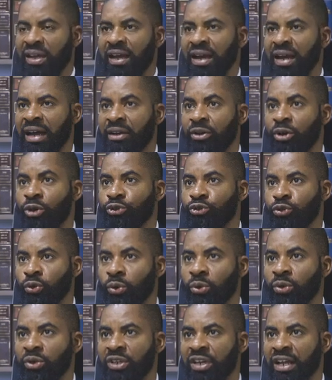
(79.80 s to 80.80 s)
And
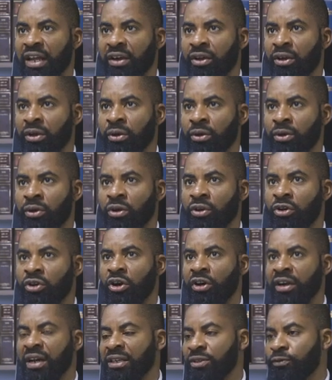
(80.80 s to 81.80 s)
also the
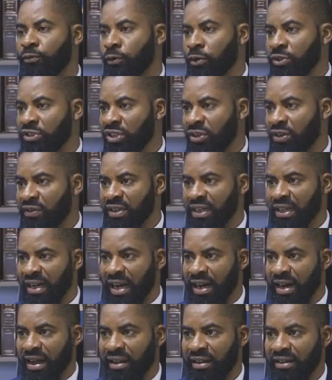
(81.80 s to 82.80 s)
concurrent floating of the
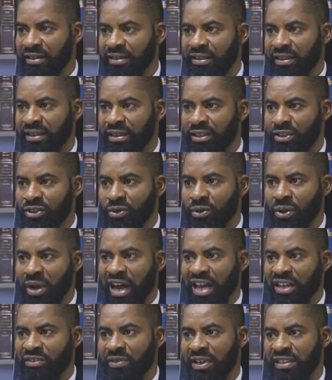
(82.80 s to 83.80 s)
naira,
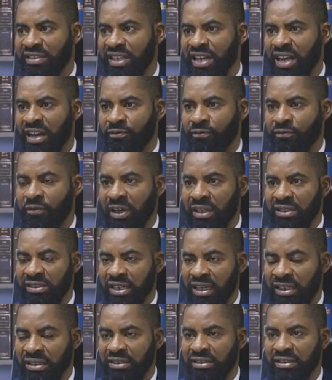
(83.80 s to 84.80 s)
adversely
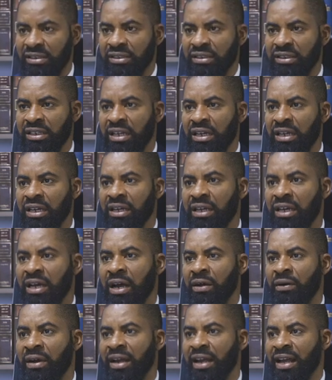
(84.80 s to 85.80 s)
affected
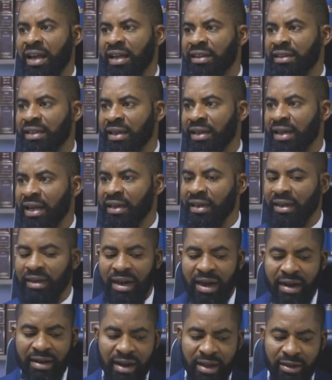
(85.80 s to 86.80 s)
our legal tender, the
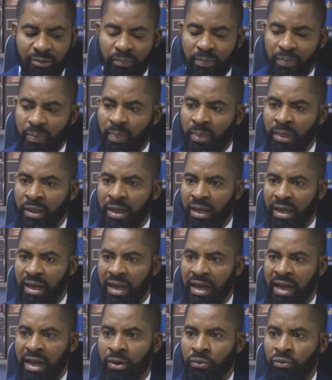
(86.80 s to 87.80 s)
naira,
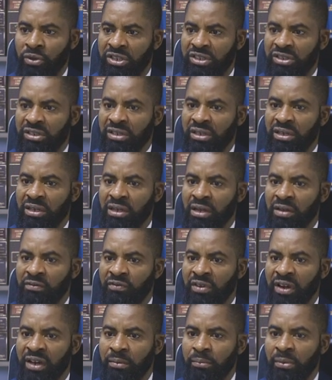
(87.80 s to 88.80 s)
and which
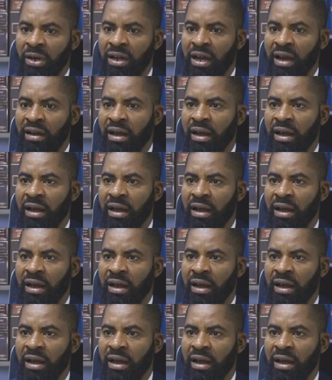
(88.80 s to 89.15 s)
invariably